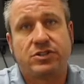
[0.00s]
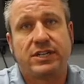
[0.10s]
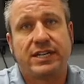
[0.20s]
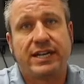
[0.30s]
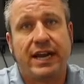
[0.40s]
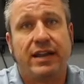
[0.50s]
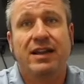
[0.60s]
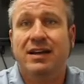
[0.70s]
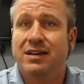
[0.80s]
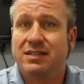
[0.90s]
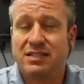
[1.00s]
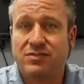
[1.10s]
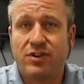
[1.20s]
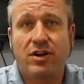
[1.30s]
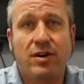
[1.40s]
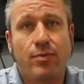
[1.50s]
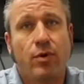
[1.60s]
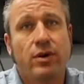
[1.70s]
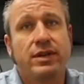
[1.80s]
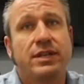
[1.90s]
you're going to get. This is very
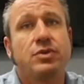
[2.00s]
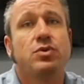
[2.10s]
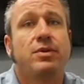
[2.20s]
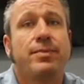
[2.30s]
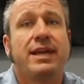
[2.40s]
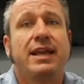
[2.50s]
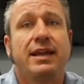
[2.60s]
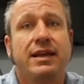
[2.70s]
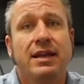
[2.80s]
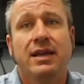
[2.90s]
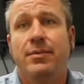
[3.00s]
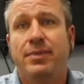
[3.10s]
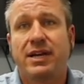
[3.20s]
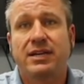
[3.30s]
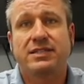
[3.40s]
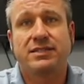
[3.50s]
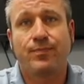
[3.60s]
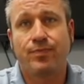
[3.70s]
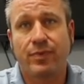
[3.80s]
important to do in the beginning because